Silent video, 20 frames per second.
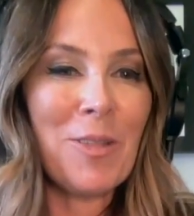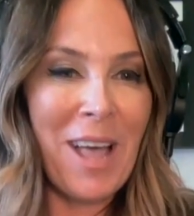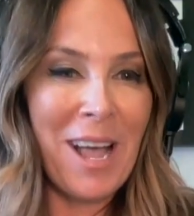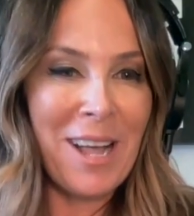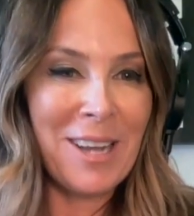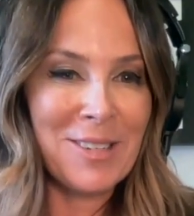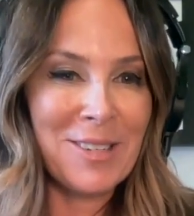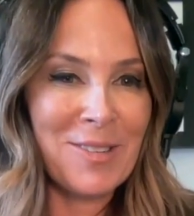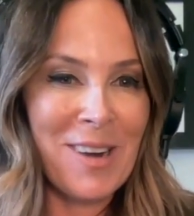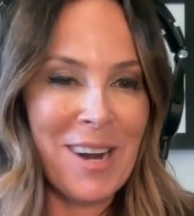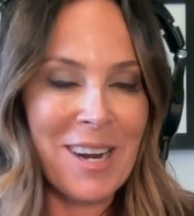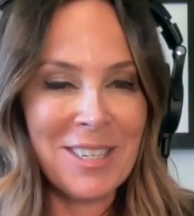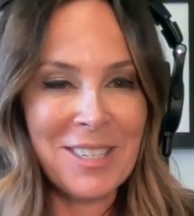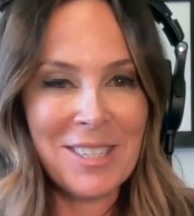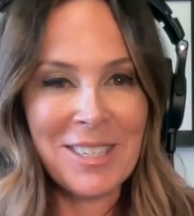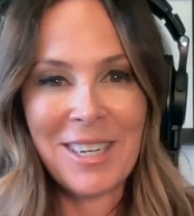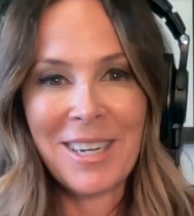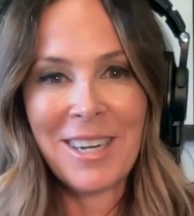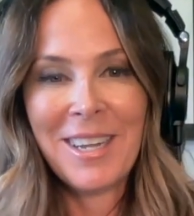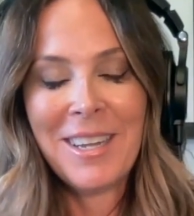that
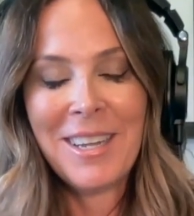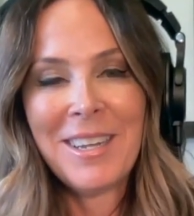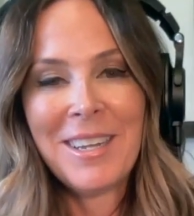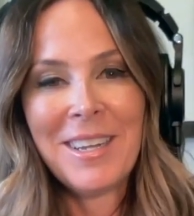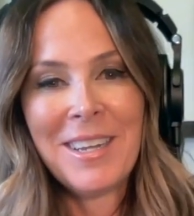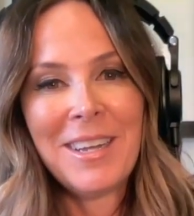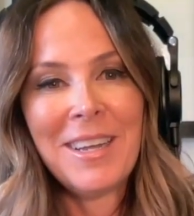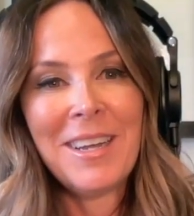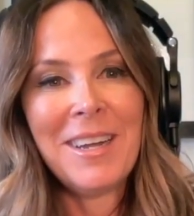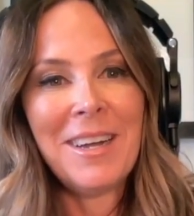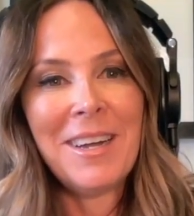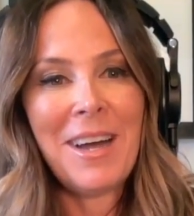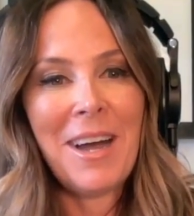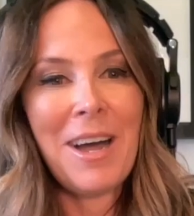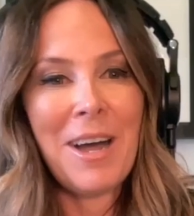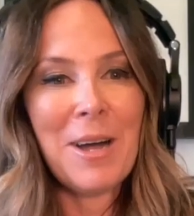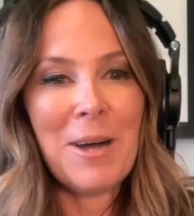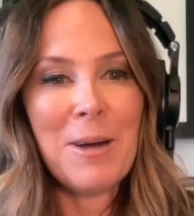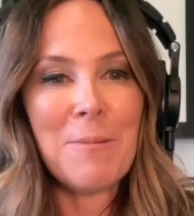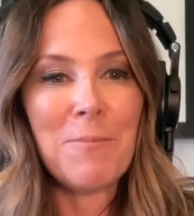direction.
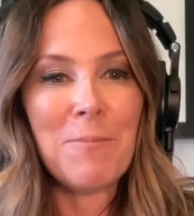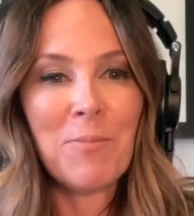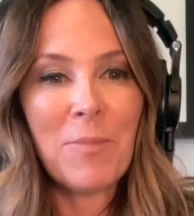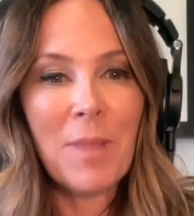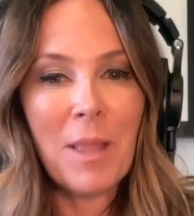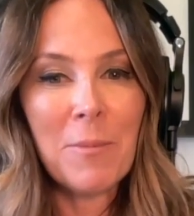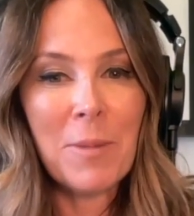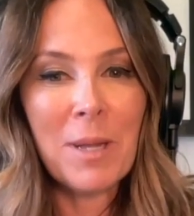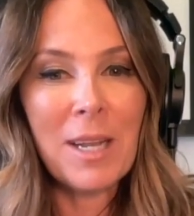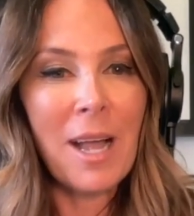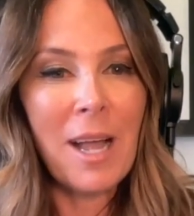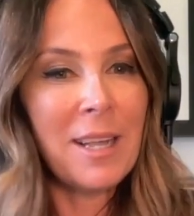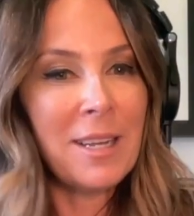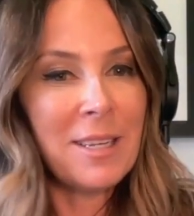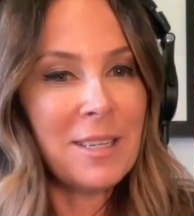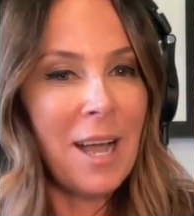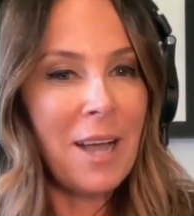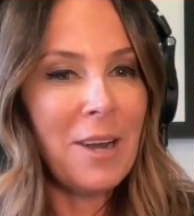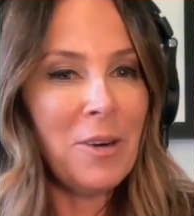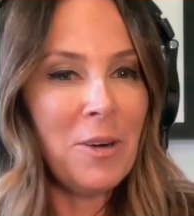But
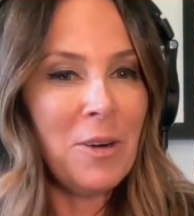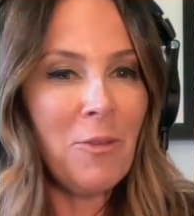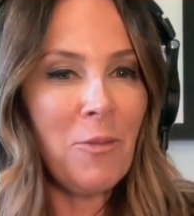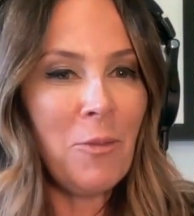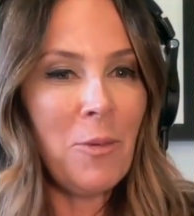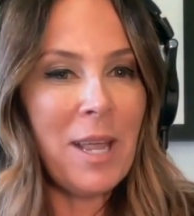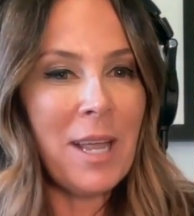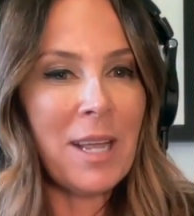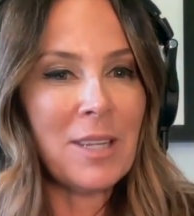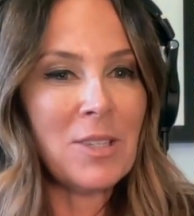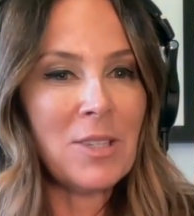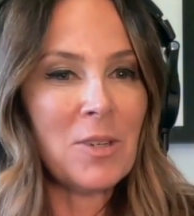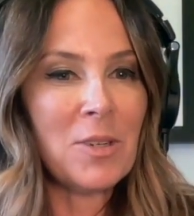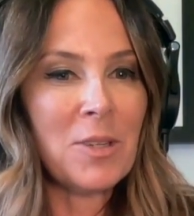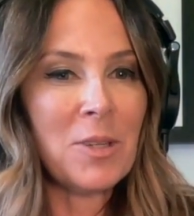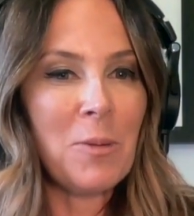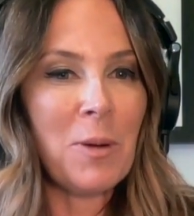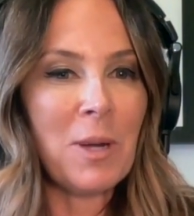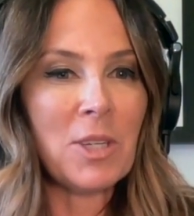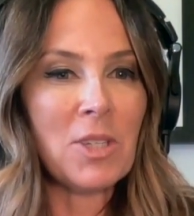I don't know if we answered
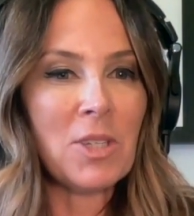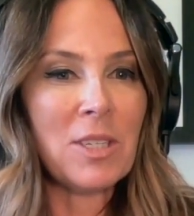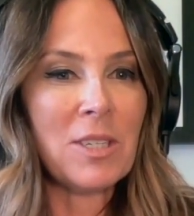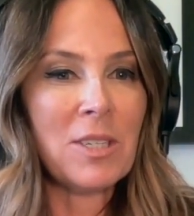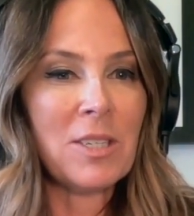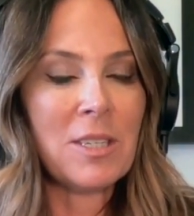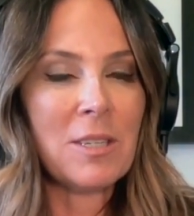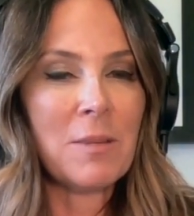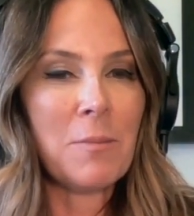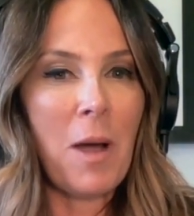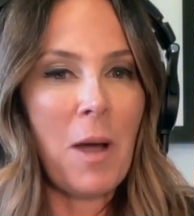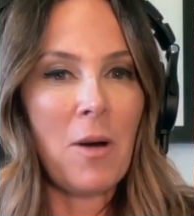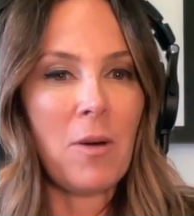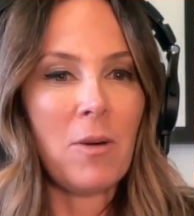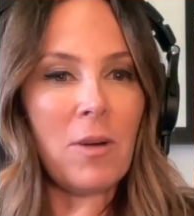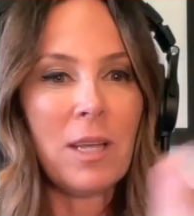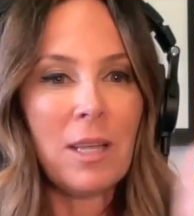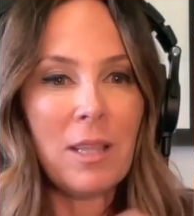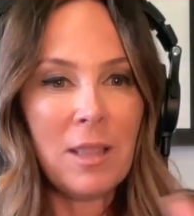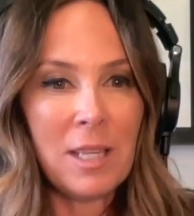the question just
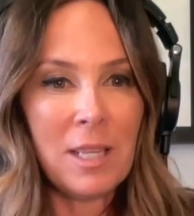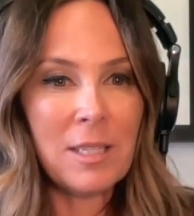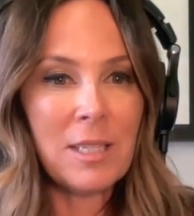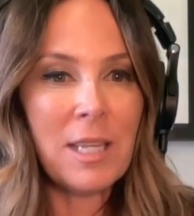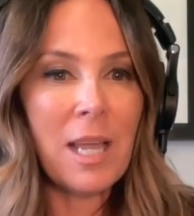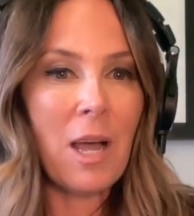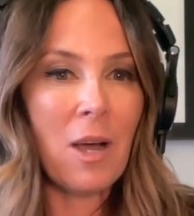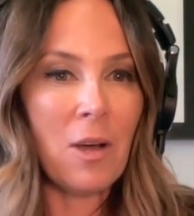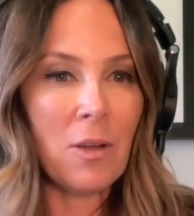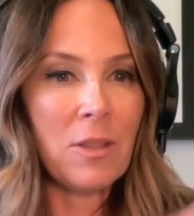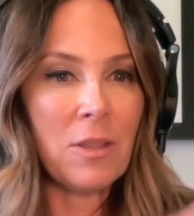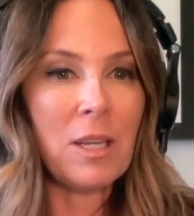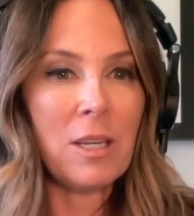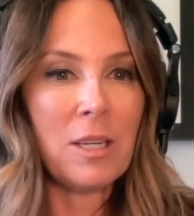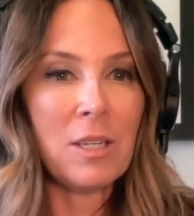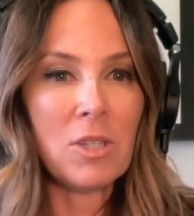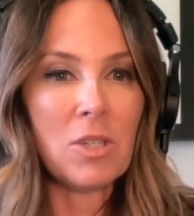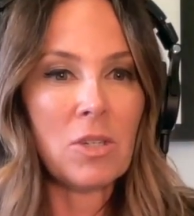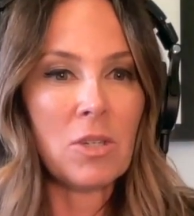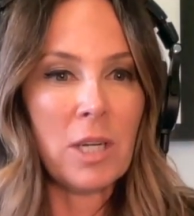about this health
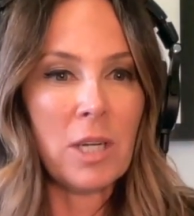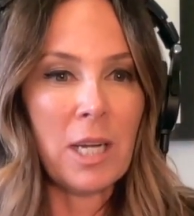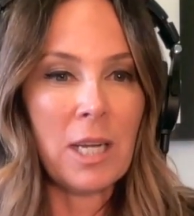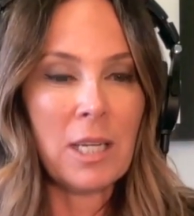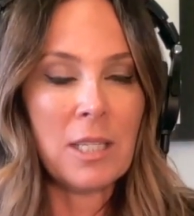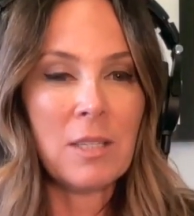industry.